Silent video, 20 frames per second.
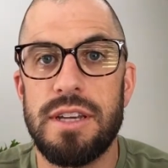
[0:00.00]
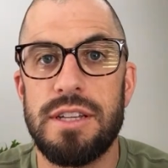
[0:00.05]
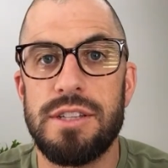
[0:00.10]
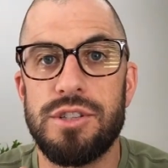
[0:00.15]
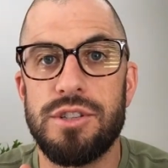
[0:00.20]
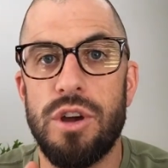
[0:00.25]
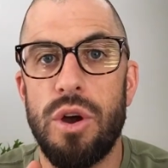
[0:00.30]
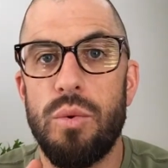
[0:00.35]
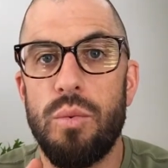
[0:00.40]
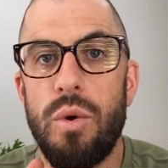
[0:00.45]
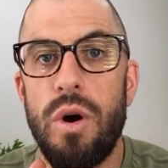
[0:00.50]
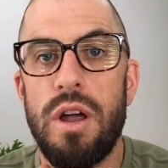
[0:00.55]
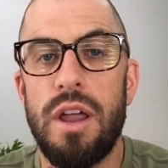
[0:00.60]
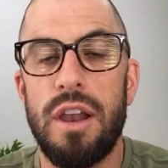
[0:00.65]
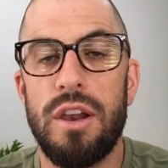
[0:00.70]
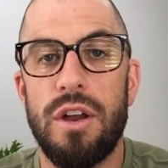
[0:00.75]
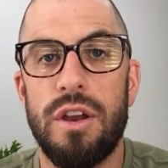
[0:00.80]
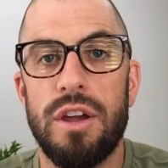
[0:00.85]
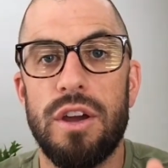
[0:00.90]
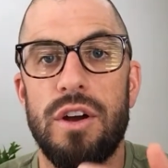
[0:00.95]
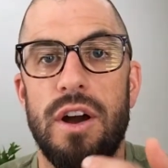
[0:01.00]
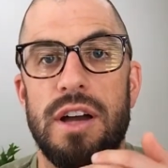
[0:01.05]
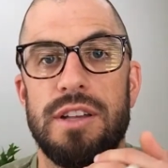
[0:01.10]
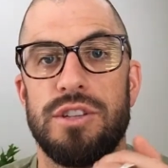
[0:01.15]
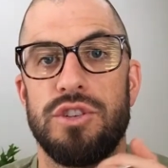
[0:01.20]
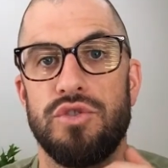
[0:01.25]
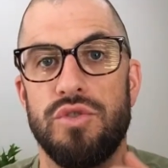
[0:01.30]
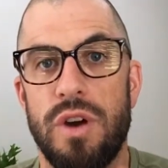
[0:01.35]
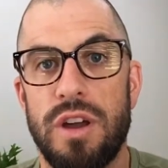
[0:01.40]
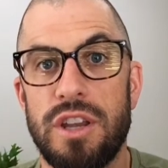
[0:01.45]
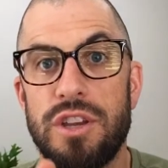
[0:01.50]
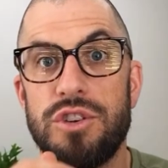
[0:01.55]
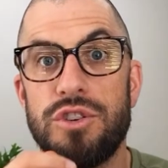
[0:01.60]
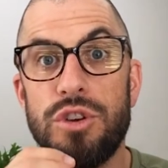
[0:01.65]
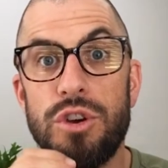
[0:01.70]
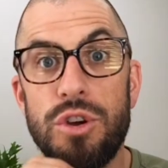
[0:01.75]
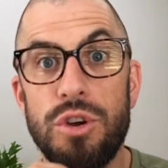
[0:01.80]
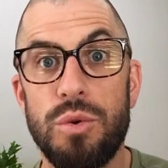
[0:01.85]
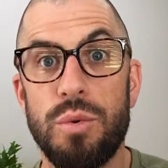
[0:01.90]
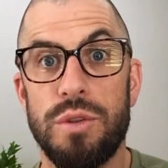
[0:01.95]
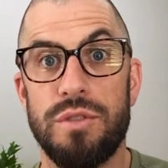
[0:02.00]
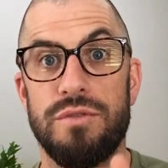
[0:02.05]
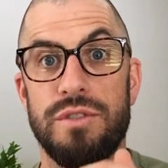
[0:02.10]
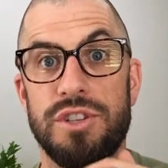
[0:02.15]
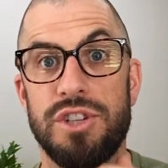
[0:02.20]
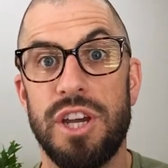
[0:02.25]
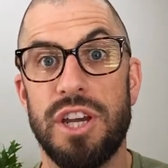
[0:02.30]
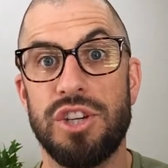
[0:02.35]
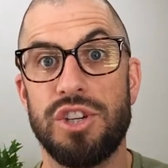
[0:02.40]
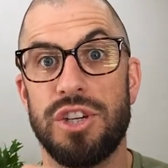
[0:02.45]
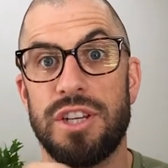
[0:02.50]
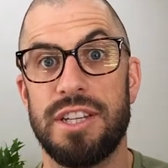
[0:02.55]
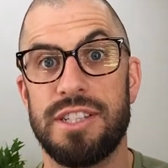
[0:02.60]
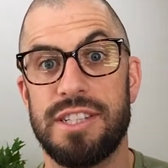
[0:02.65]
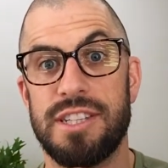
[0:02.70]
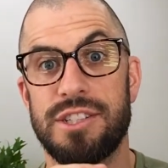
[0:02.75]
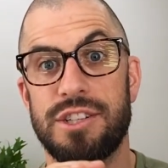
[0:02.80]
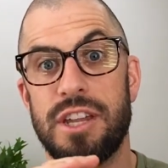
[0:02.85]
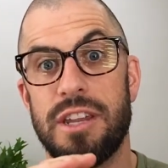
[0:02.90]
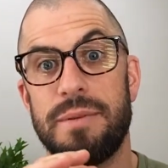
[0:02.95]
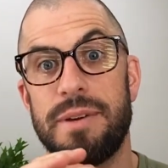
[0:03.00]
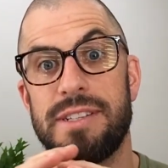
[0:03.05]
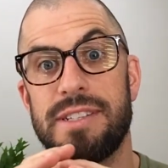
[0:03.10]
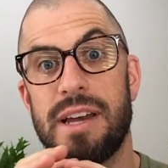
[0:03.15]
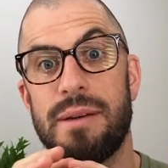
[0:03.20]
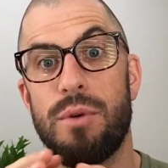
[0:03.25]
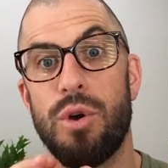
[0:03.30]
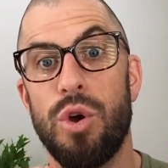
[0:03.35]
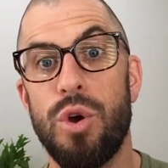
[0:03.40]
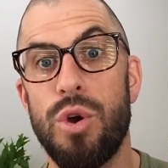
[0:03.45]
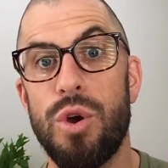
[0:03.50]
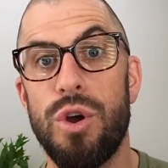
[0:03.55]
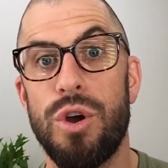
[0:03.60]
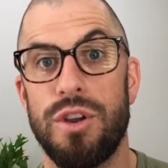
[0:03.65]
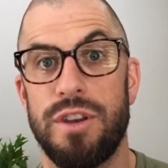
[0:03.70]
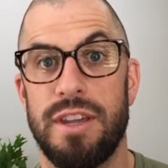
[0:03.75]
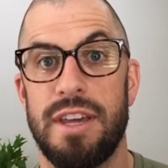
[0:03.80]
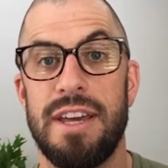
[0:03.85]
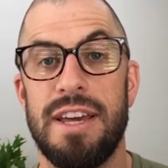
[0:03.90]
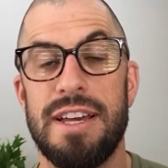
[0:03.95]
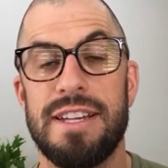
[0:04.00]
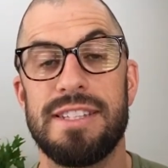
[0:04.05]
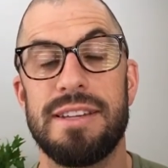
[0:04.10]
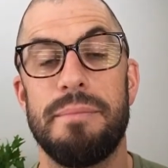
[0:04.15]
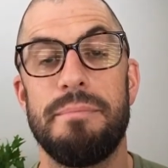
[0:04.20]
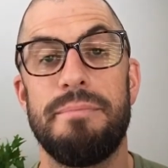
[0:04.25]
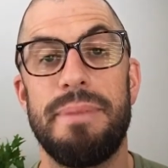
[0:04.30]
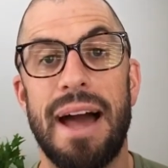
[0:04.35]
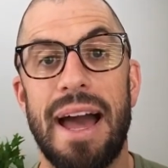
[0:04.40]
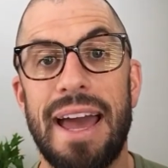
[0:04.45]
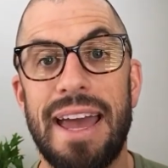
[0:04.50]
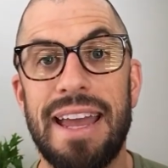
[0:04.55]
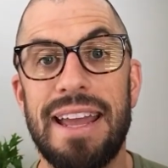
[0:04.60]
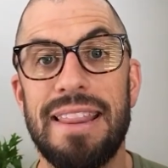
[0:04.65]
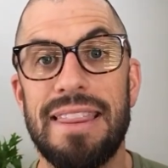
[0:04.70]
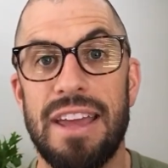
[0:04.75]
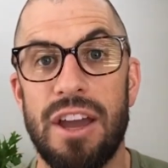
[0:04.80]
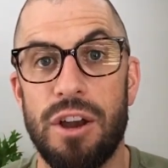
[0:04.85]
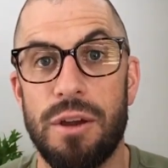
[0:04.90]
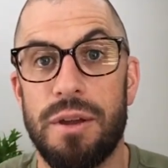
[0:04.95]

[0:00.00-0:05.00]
And so what a lot of guys are trying to do with rejection is there's going to be some hurt, some pain there.